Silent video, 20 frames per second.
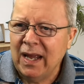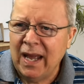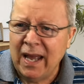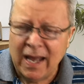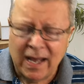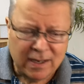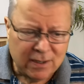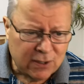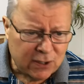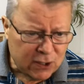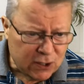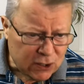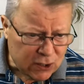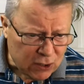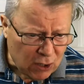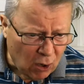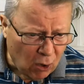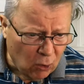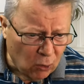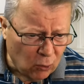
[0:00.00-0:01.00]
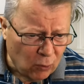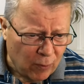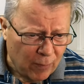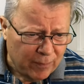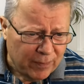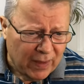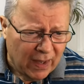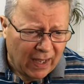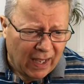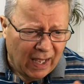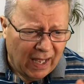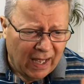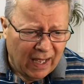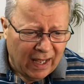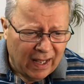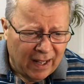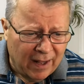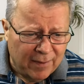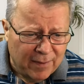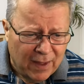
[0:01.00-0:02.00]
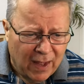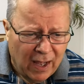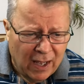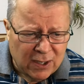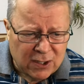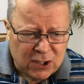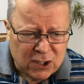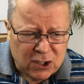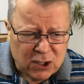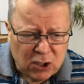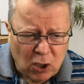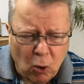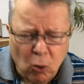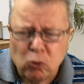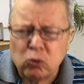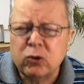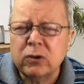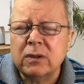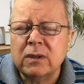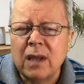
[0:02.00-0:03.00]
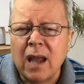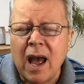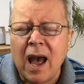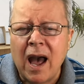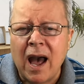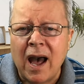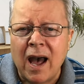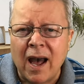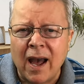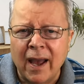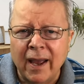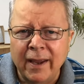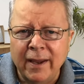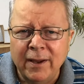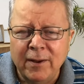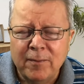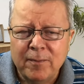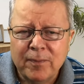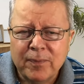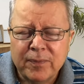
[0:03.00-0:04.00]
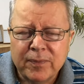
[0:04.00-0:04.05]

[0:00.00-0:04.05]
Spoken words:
And so a soul tie